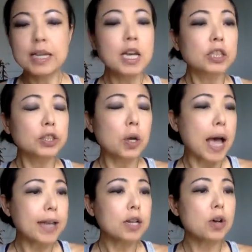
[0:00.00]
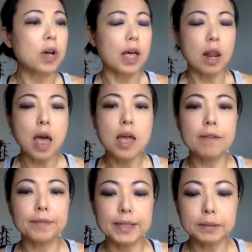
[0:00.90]
So I know a lot of
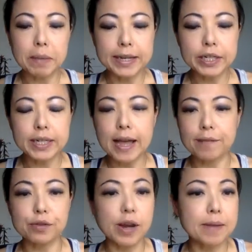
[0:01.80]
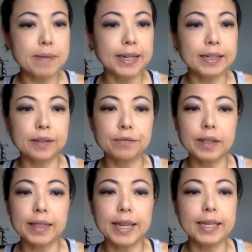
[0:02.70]
these patients have tried many different
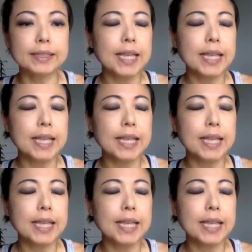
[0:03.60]
things.